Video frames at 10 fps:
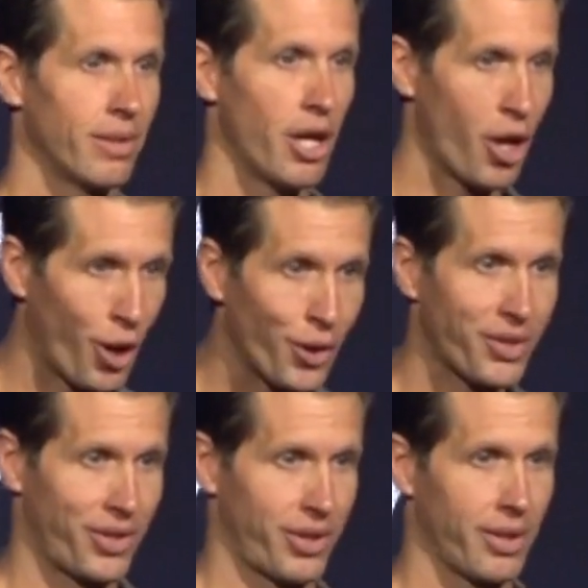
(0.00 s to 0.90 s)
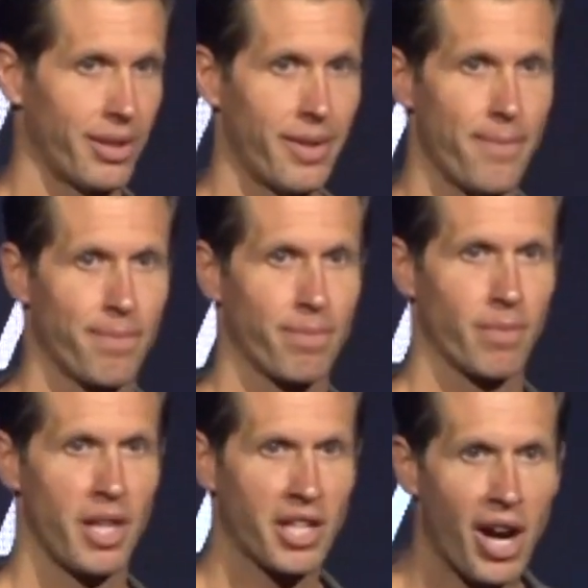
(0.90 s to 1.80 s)
It hurts.
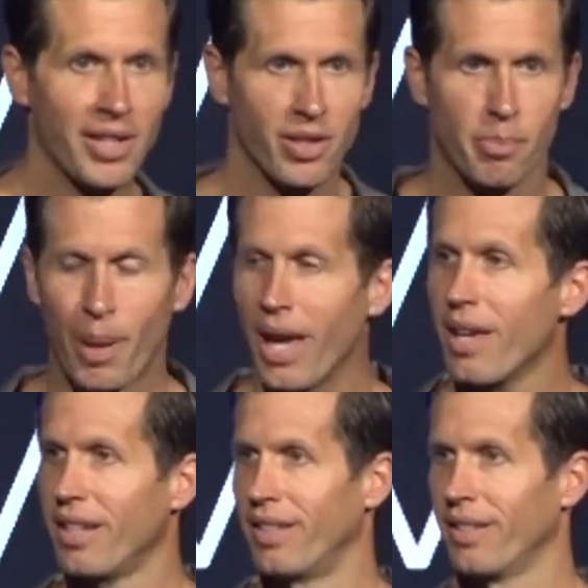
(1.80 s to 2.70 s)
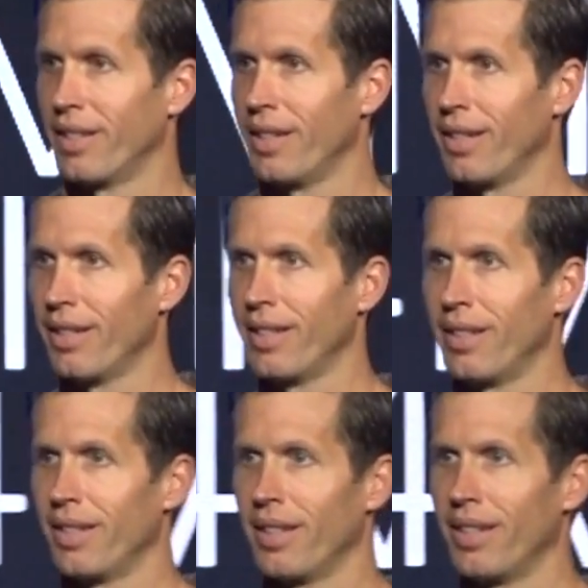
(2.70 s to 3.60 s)
It causes pain.
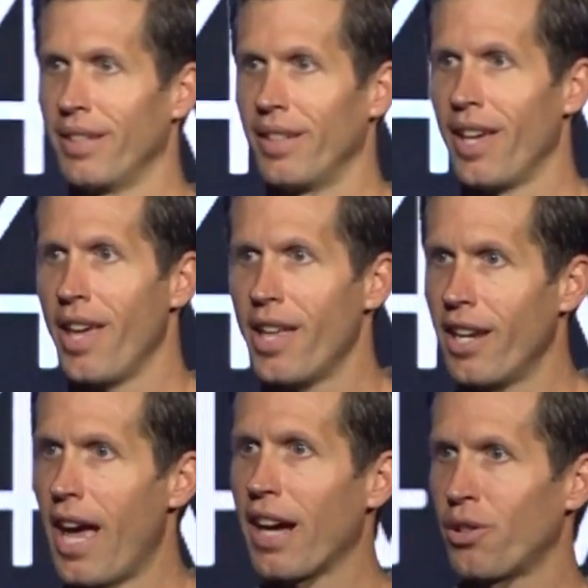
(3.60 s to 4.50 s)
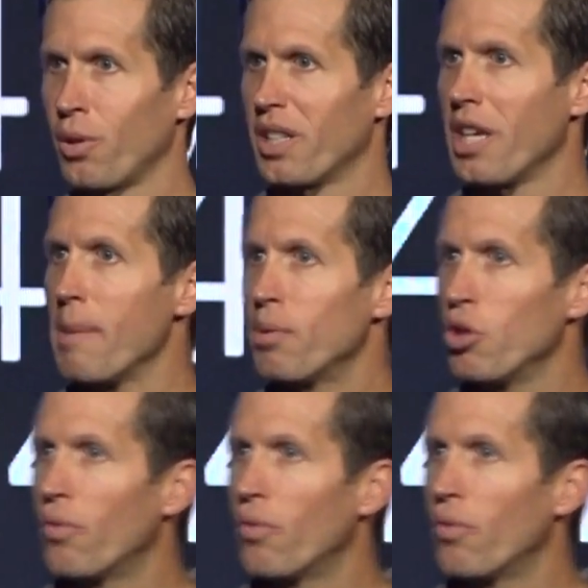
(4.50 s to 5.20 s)
And it actually keeps you